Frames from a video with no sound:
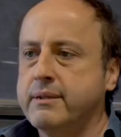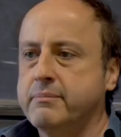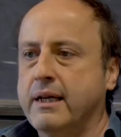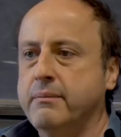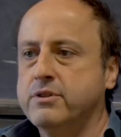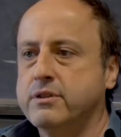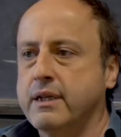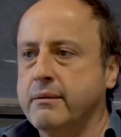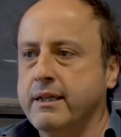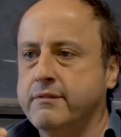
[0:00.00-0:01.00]

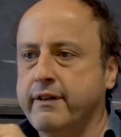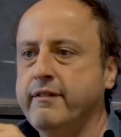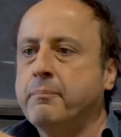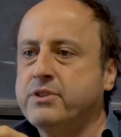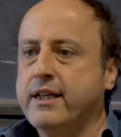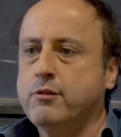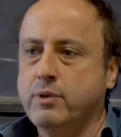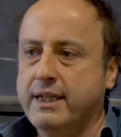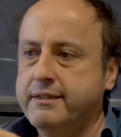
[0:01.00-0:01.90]
sometimes I get very upset when